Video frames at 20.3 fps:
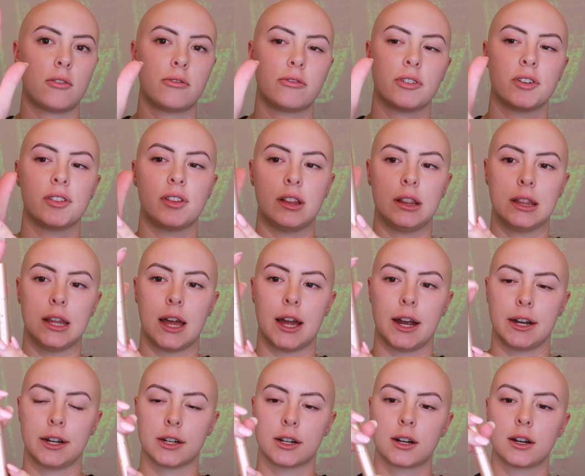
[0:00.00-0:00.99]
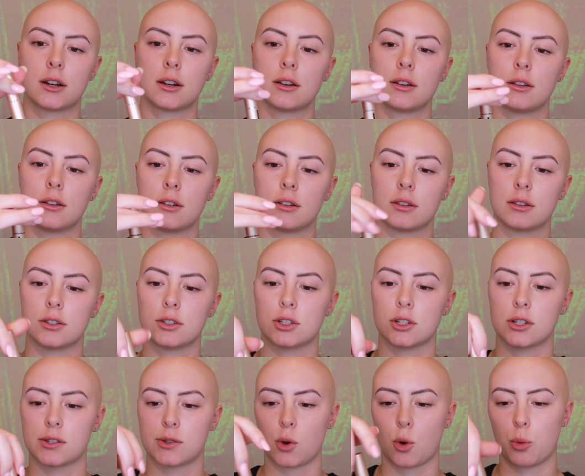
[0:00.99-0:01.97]
for the liner. Let's
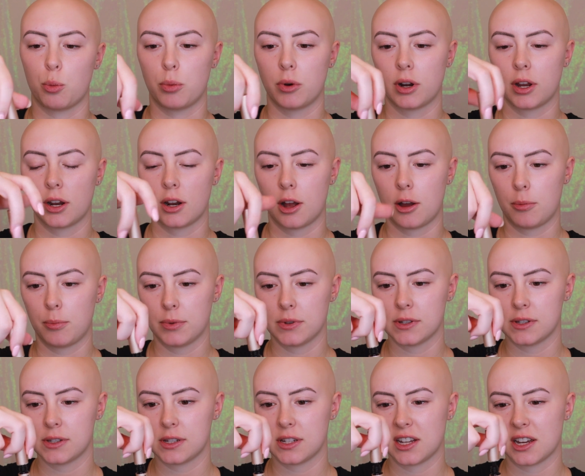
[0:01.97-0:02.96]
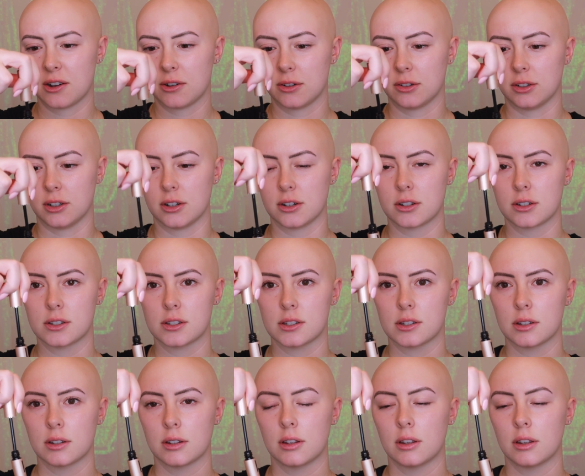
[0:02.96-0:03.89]
just open it up and see how it looks.